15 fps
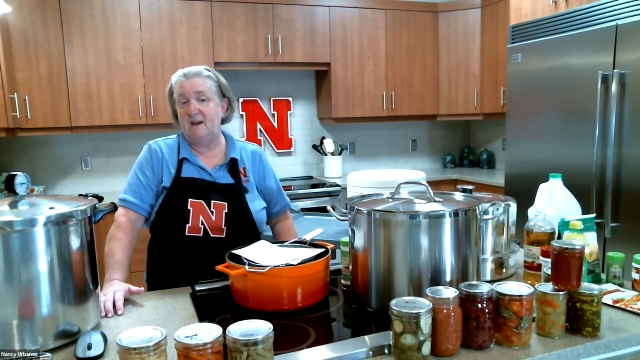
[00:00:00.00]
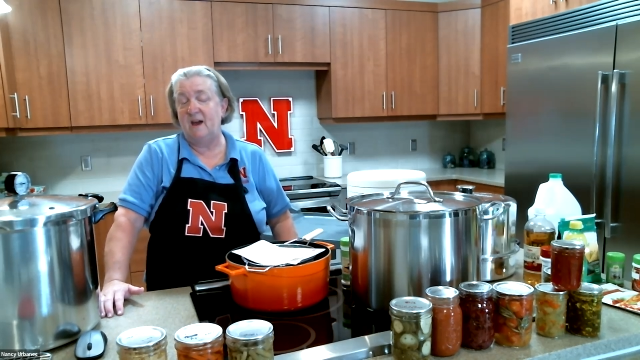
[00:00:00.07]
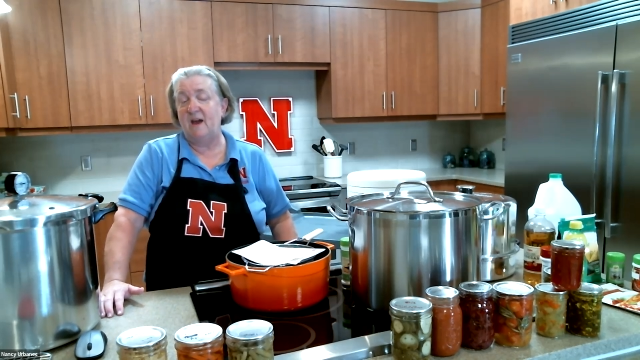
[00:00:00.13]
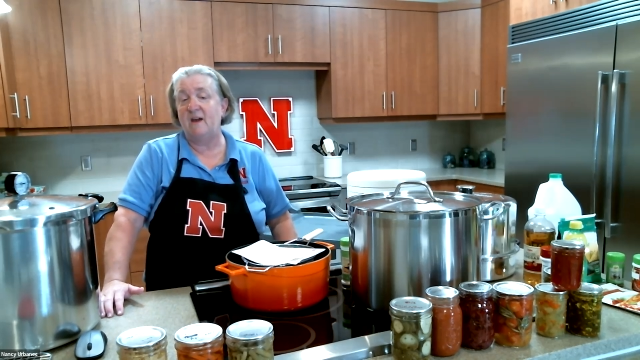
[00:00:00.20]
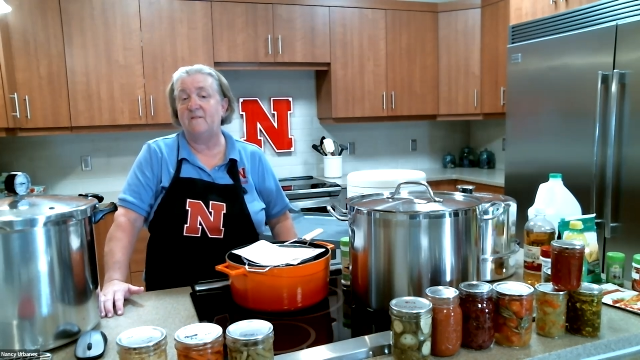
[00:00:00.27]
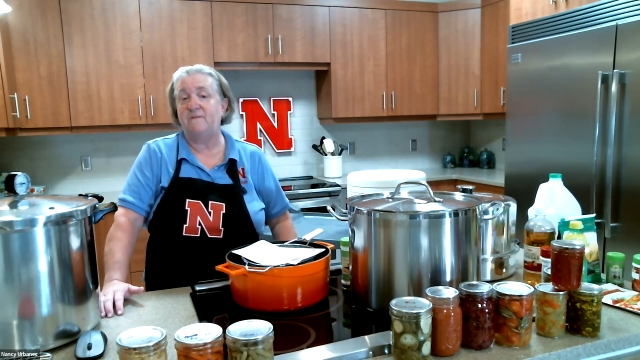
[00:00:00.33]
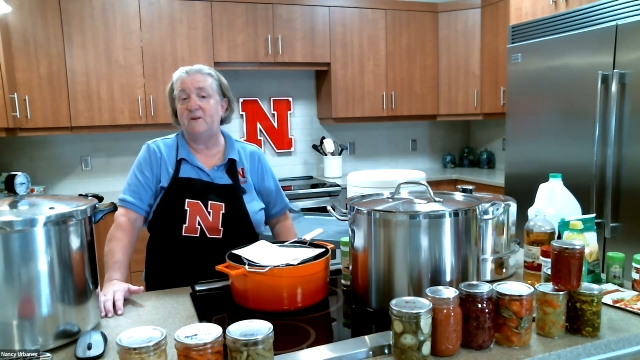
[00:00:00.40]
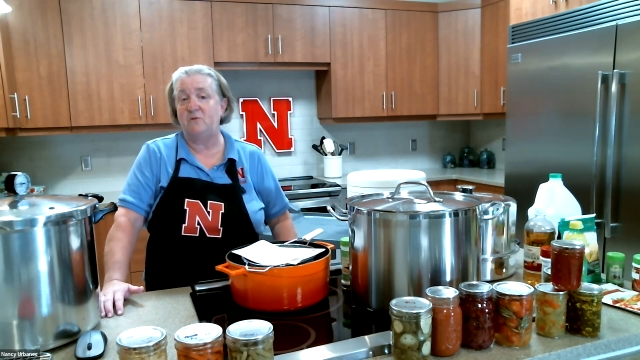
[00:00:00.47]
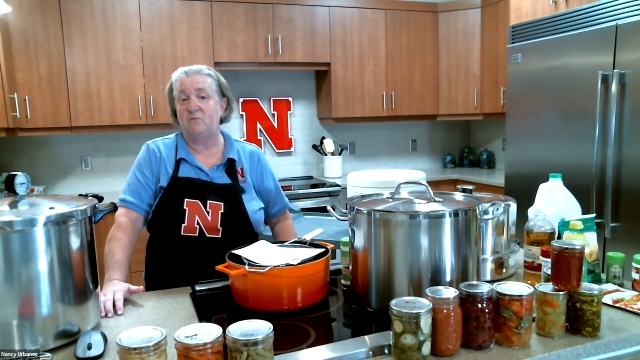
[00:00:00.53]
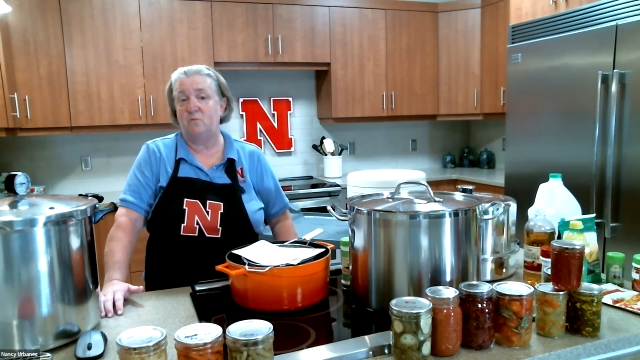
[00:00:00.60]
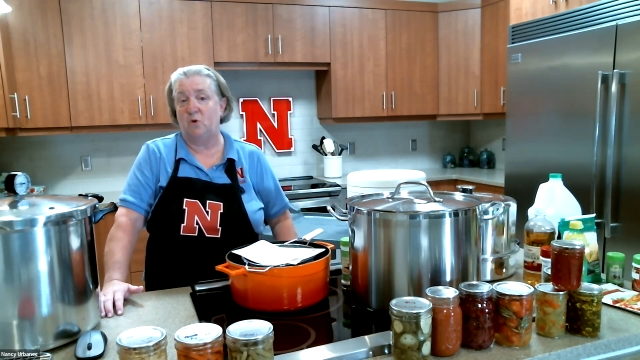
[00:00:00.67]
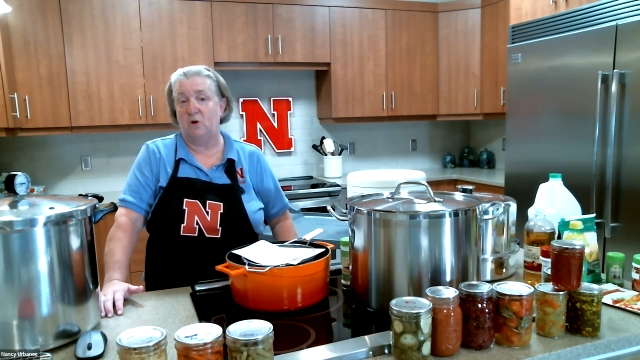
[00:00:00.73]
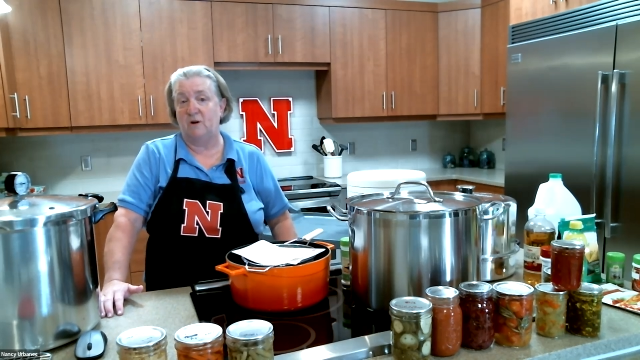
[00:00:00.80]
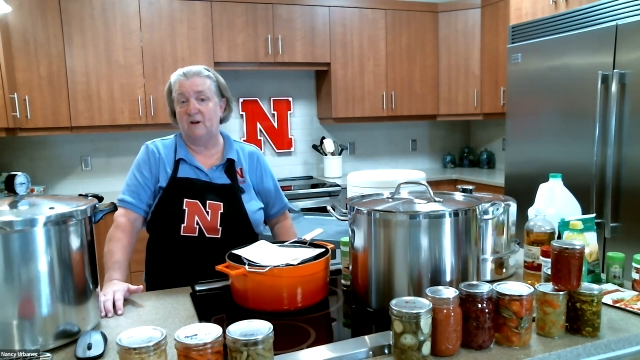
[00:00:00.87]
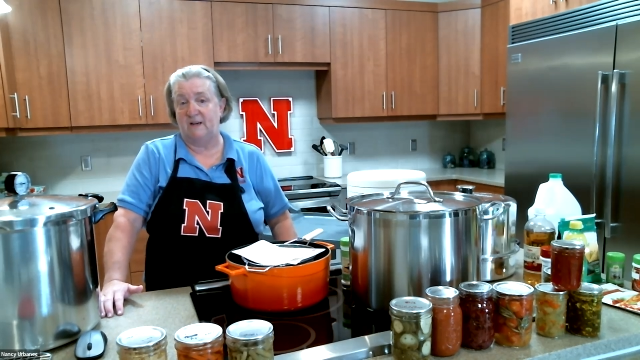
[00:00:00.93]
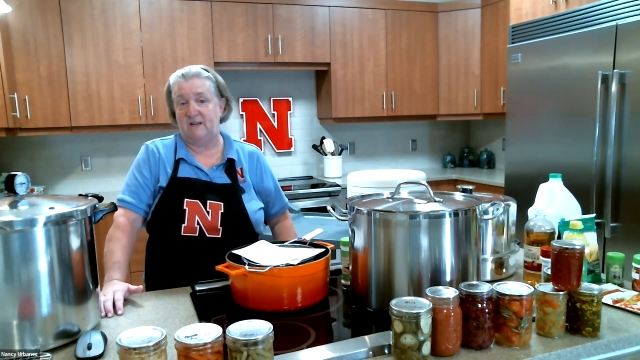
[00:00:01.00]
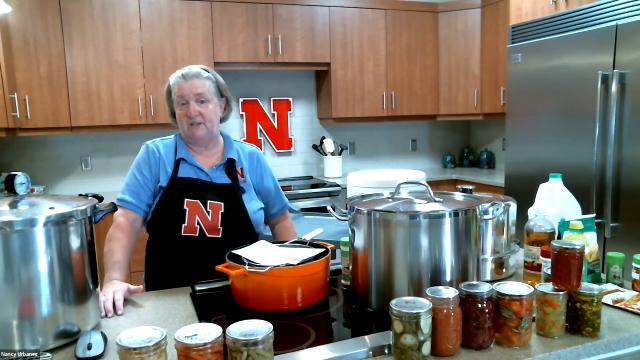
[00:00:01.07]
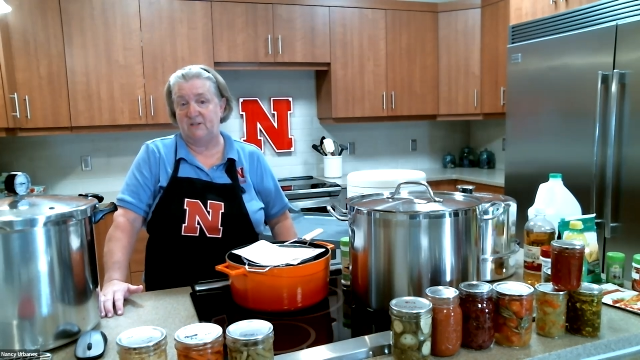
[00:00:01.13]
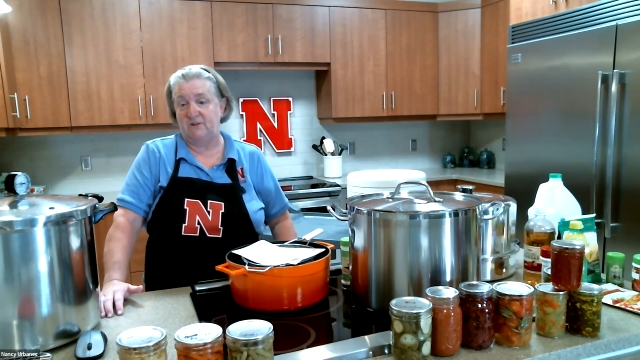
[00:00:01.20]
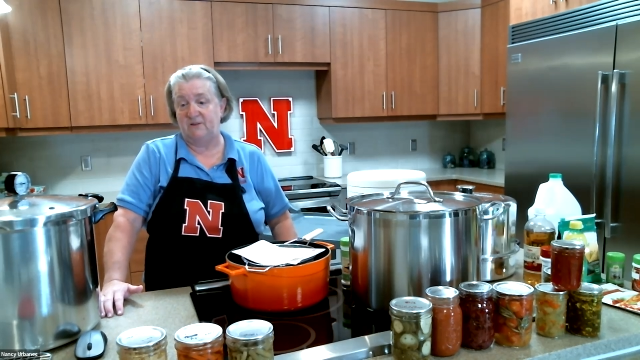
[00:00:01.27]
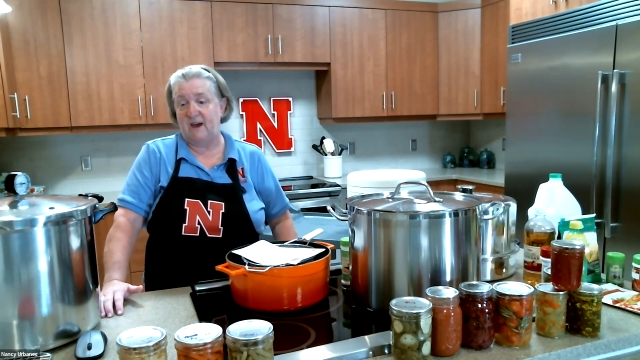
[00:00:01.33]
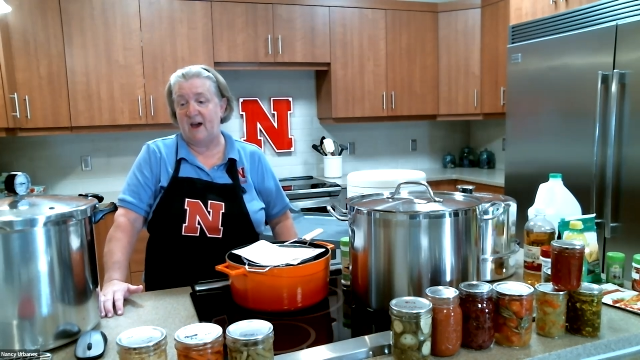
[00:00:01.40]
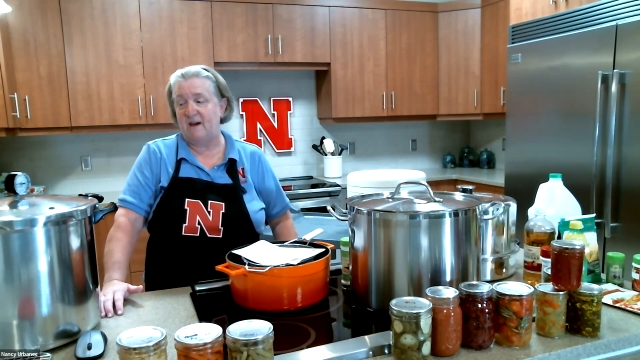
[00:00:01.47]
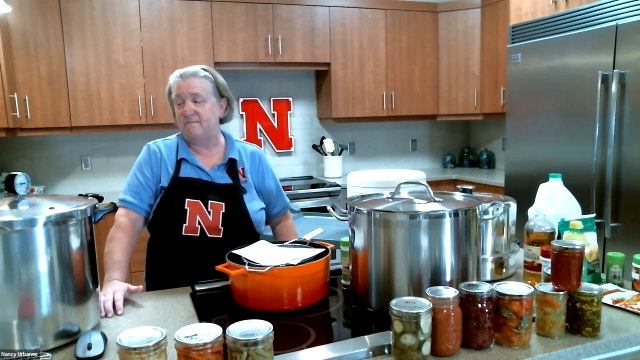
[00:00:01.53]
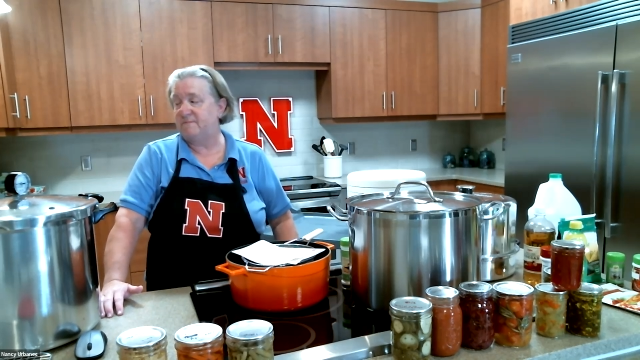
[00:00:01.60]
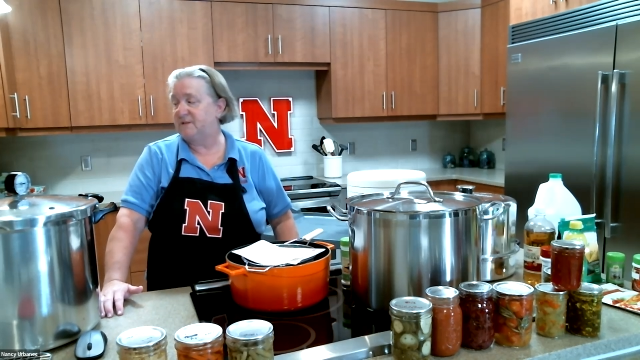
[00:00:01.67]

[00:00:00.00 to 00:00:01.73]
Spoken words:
if you were going to do that.